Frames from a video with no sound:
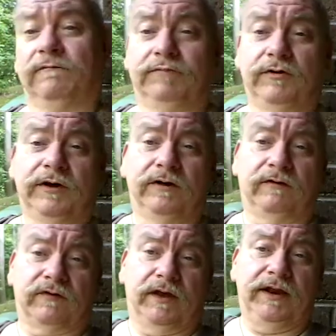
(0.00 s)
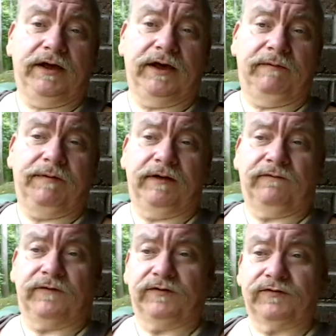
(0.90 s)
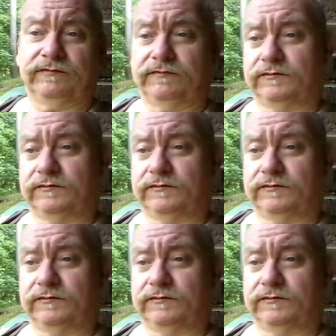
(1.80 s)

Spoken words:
Bluegill, any kind of panfish.